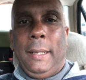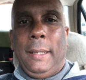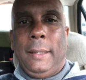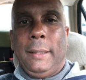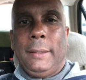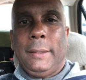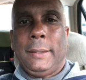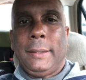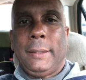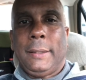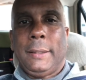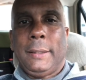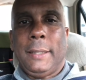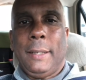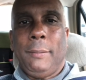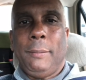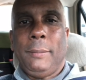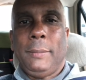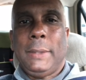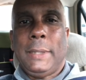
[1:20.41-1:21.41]

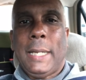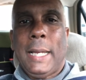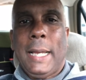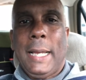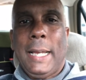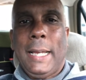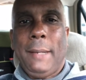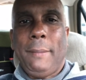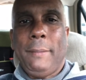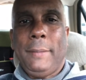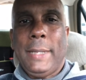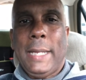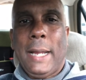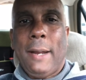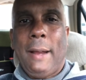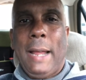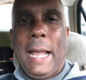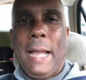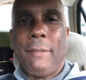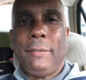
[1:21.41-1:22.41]
Sometime
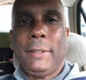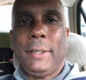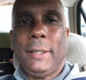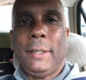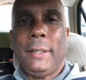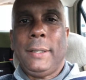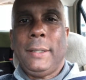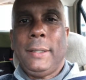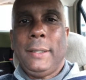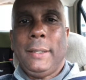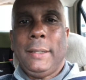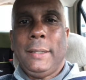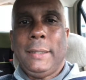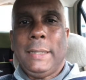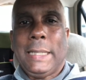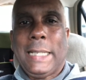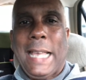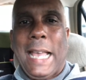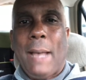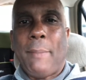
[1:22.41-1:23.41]
thereafter,
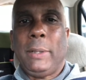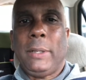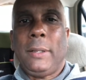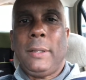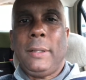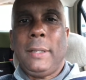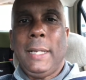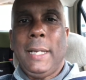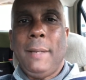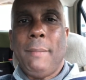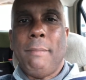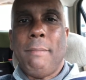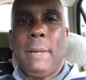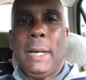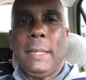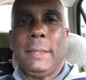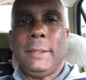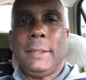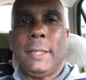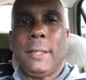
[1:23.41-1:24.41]
the capital,
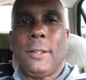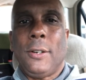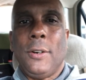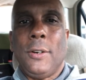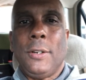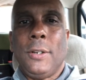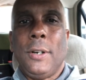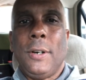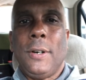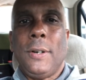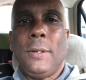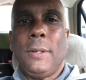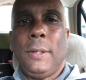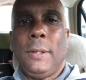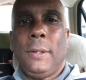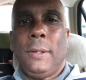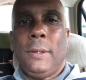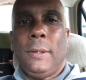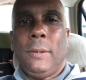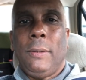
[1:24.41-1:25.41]
Mbanza, Congo,
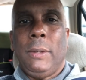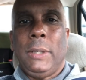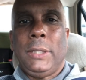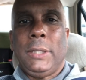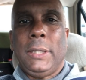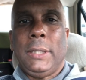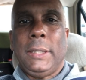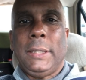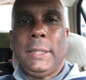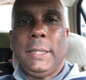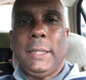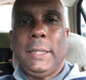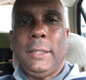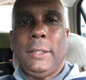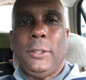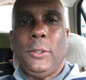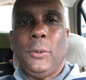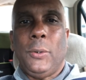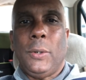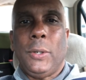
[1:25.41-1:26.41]
which is
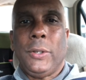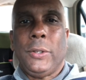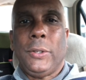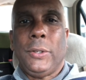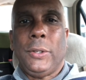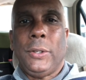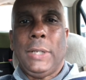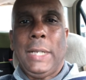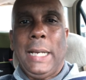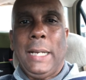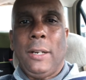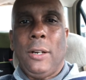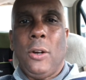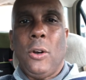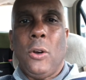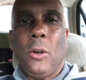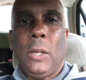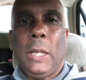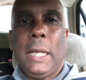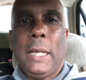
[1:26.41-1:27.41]
in northern
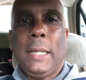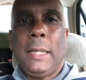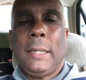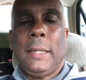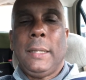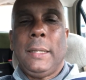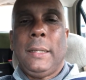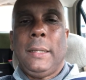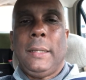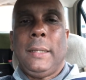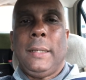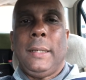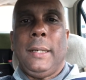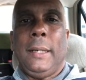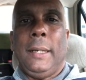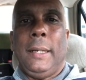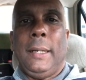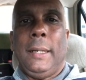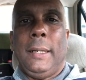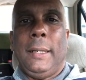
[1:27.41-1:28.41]
Angola,
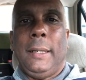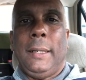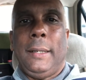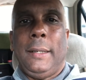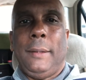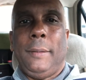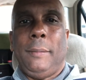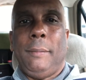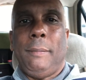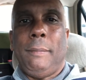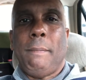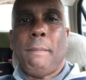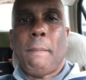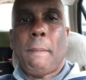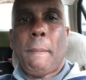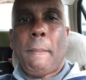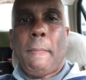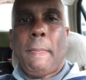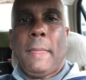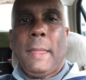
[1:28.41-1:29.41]
um,
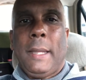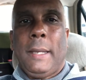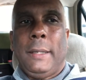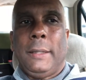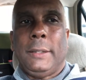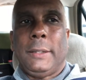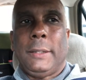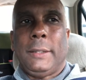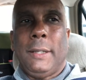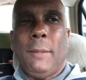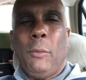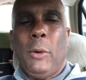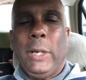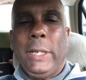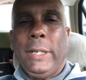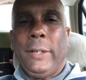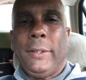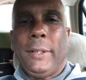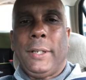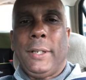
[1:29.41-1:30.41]

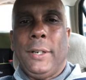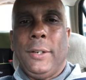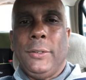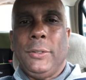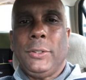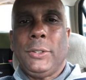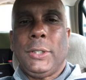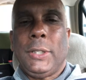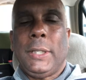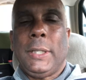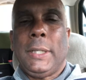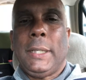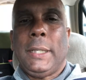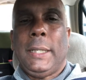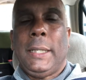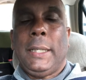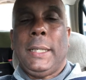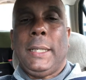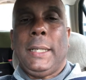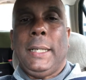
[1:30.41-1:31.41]
somewhat near the coast,
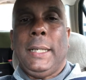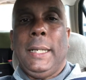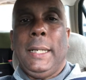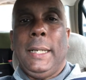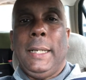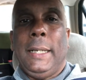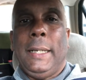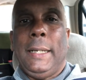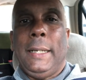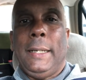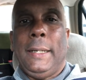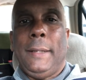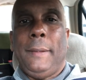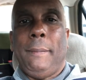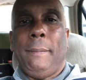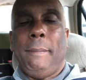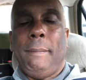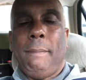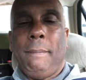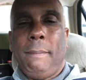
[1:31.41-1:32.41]

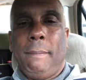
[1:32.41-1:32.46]
um,